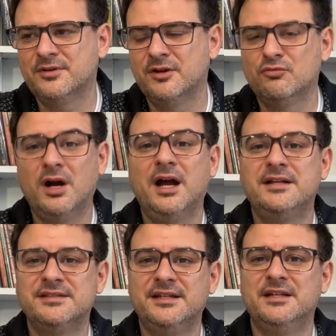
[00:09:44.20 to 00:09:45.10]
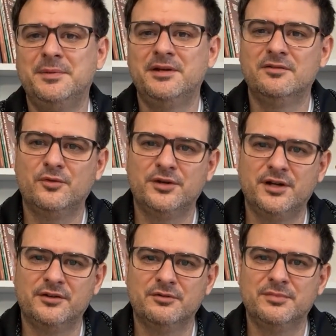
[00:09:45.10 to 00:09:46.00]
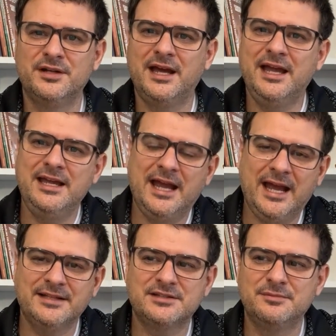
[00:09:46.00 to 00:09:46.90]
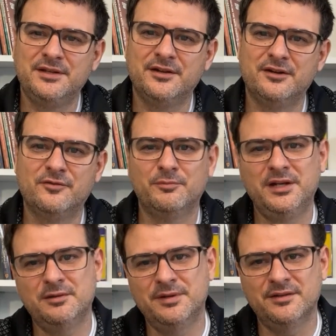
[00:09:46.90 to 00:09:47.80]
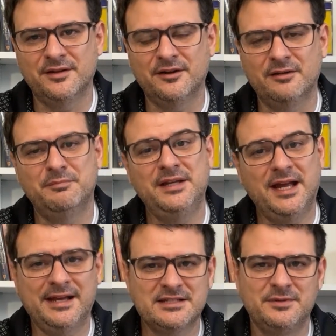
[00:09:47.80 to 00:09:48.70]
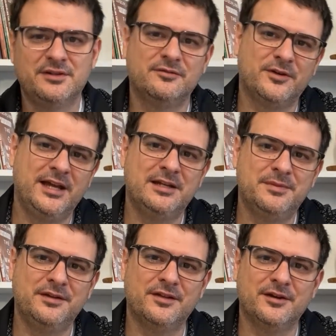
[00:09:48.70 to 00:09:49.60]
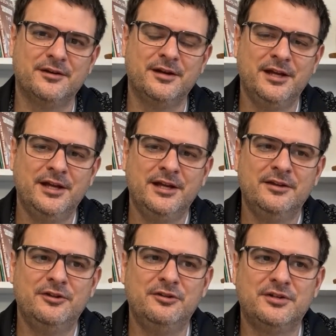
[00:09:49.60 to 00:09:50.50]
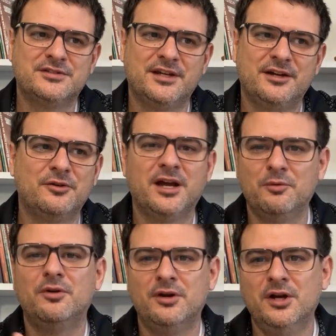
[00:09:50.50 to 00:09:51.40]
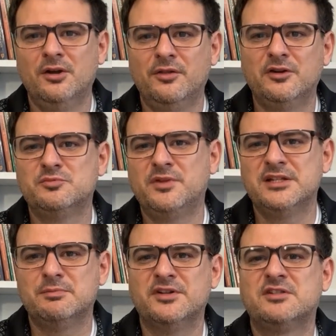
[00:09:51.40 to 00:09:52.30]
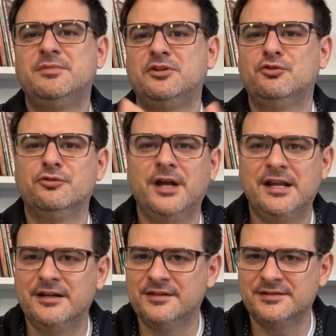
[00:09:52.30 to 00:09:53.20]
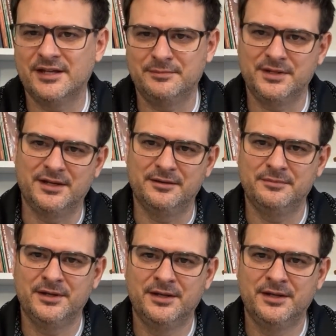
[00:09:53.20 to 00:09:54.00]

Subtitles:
arise independent of one another, but A has to be there for B to be there, and B has to be there for A to be there, then you can say, okay, well, those things must have been created at the same time.